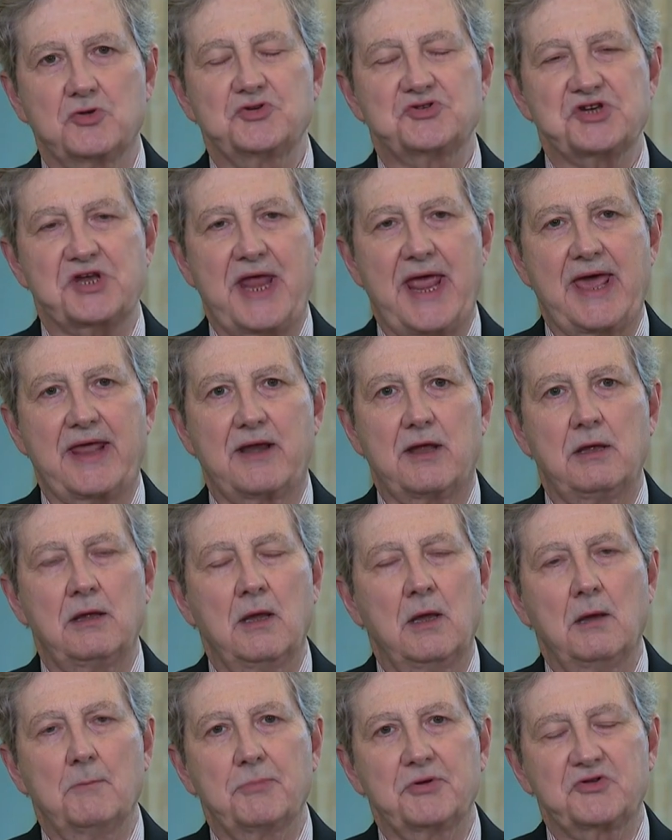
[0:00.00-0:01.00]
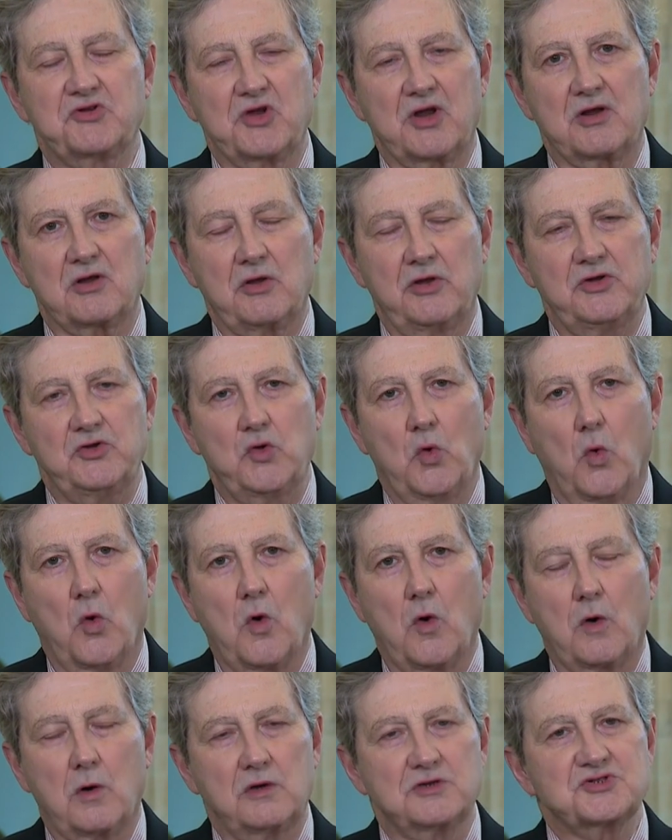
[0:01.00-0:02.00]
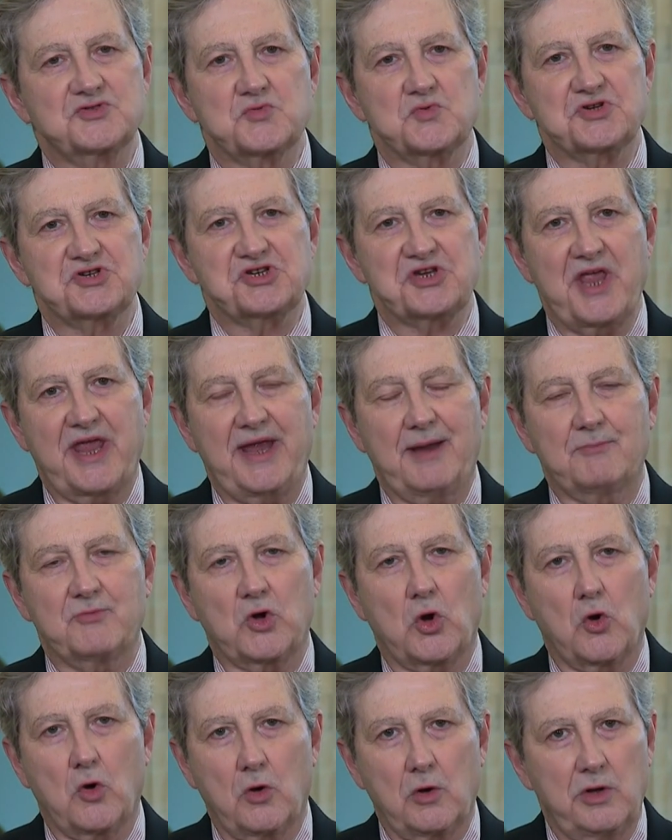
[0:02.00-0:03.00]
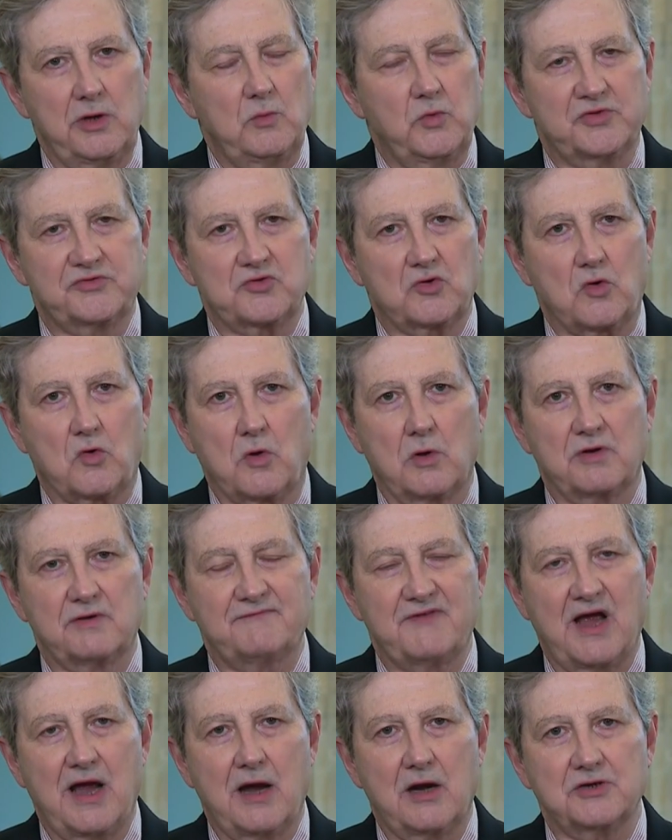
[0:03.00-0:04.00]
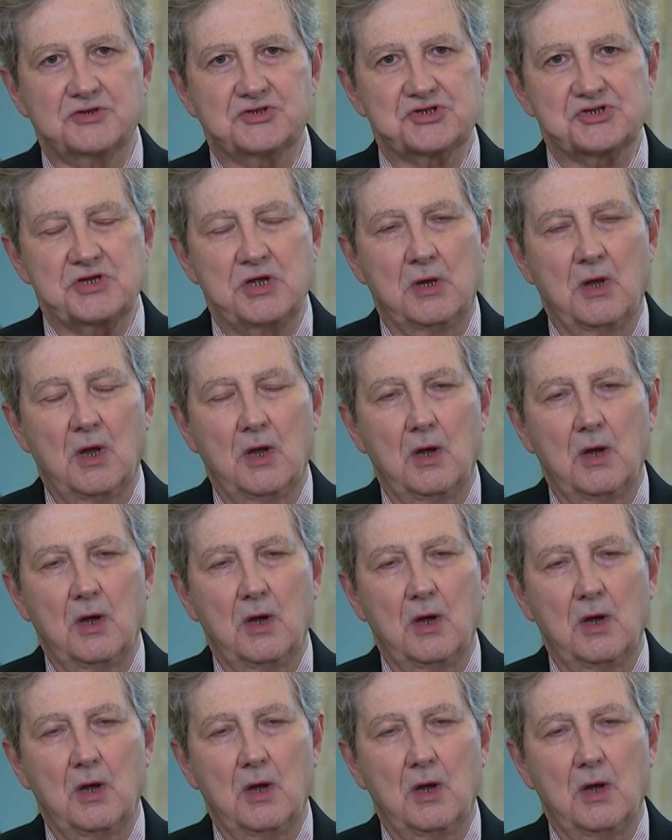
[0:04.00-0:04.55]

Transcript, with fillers: Louisiana, particularly New Orleans, was slammed early with the coronavirus.